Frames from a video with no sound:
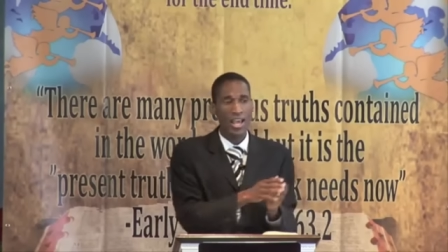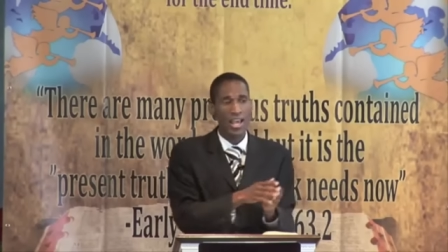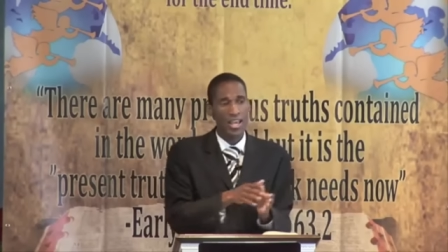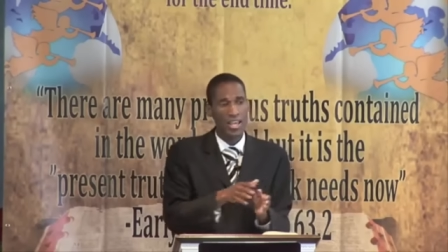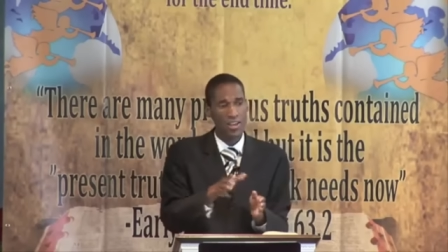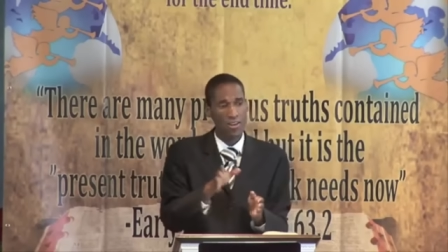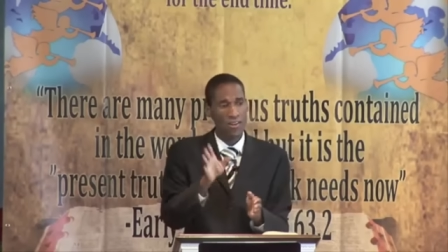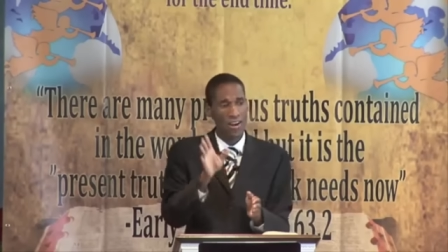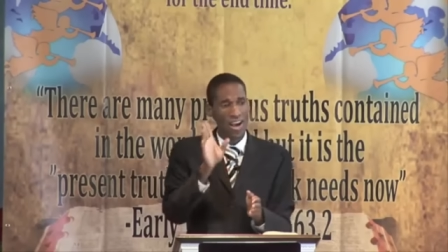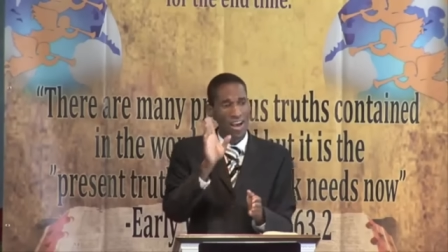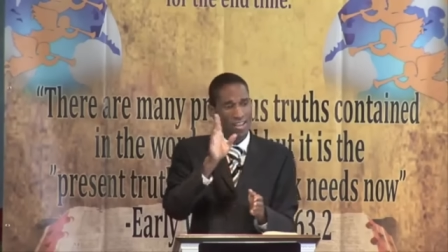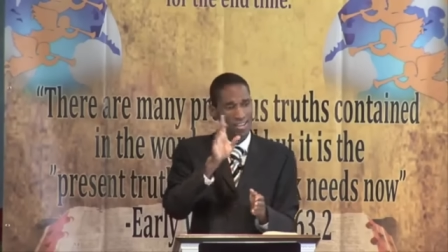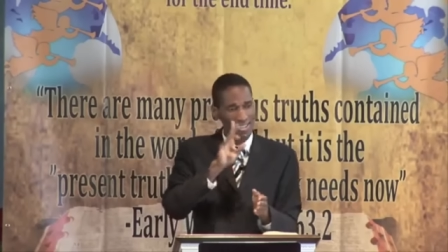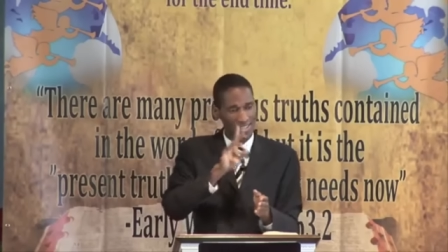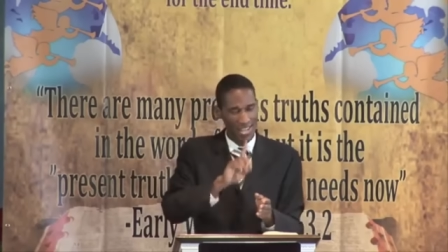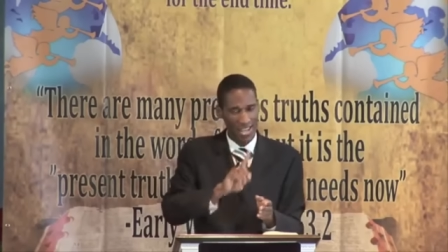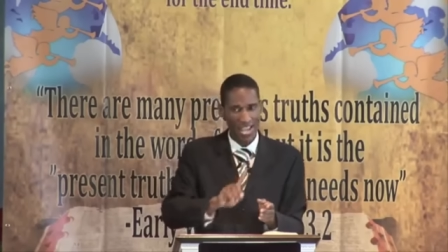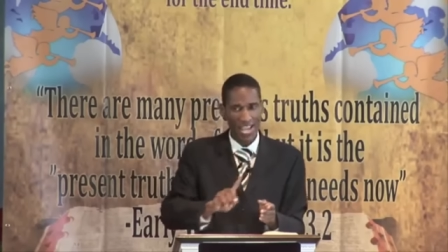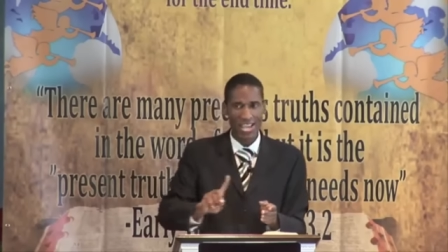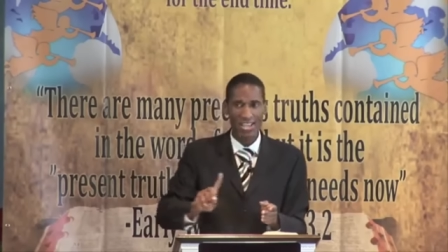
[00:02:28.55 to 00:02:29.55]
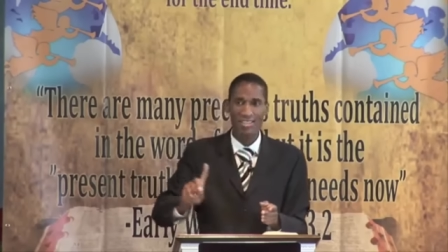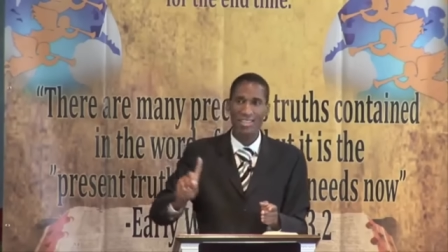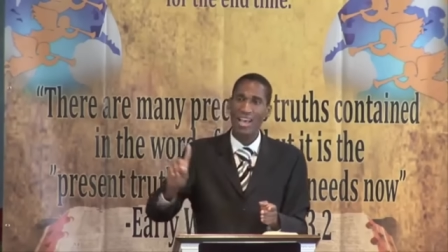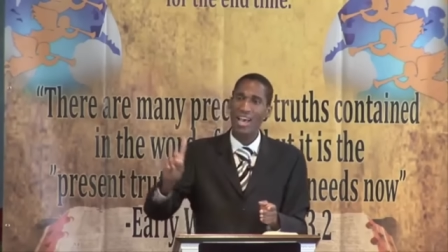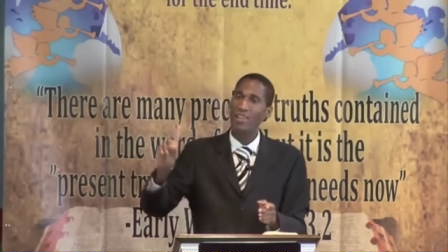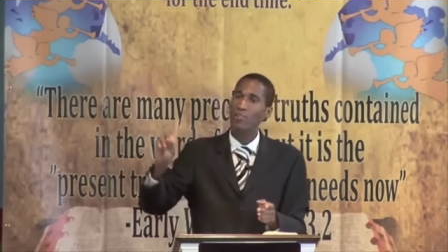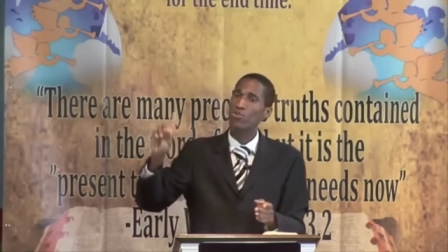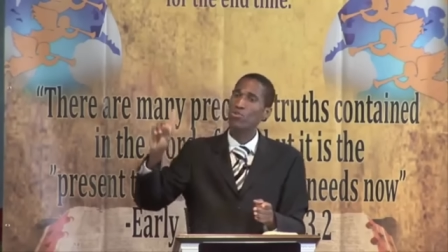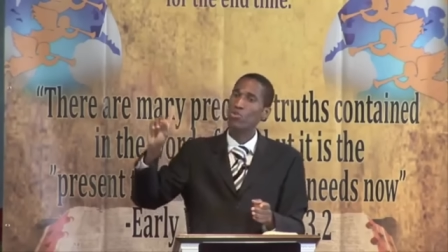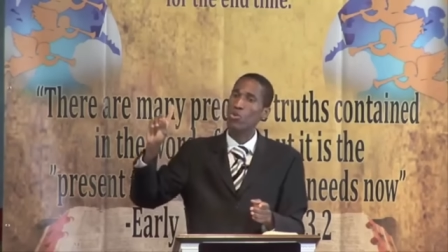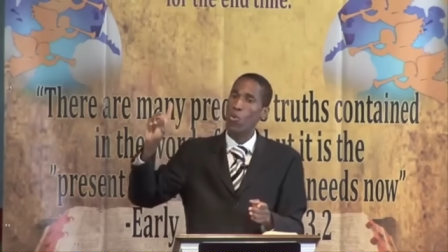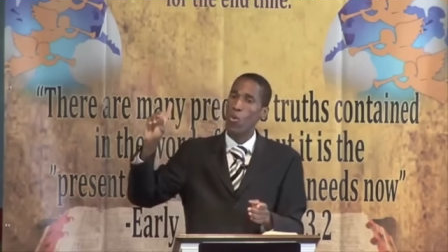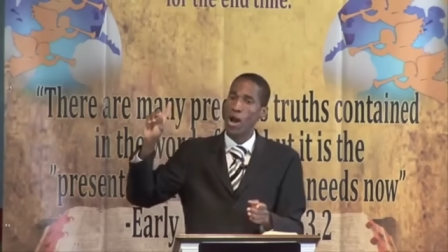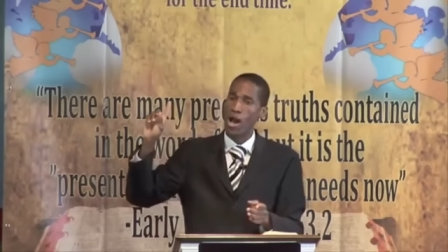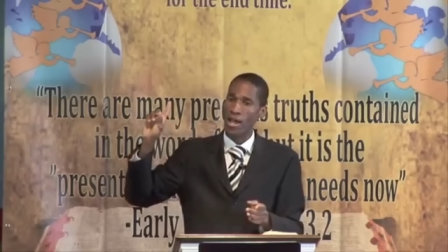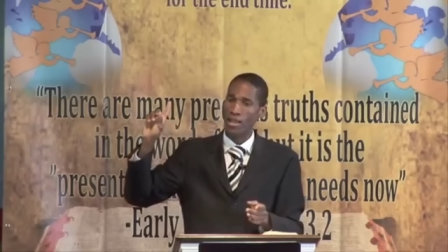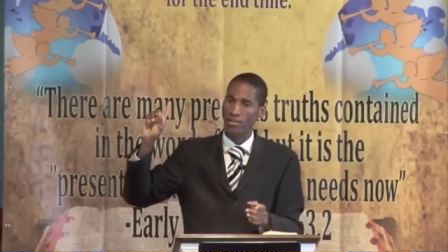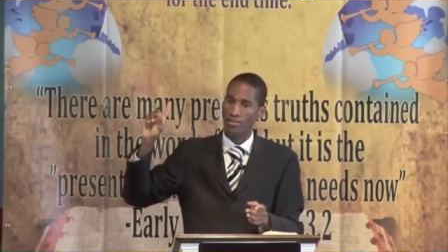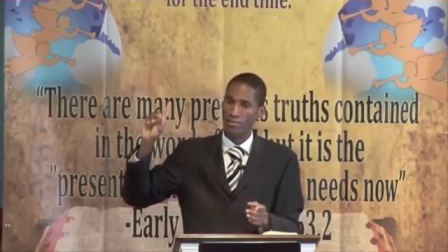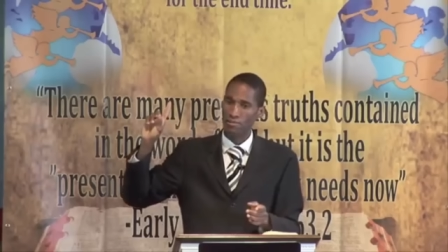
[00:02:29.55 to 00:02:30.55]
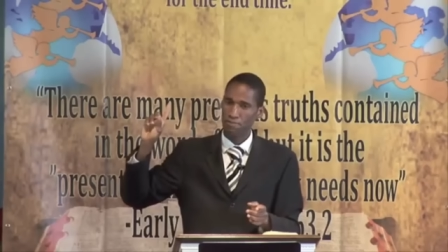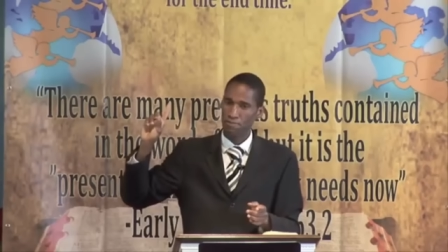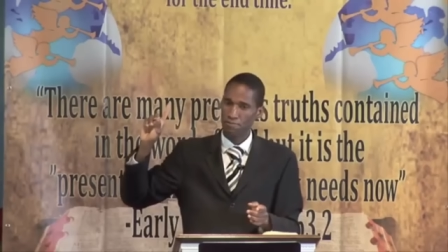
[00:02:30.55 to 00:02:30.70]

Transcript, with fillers: Here are they that do what?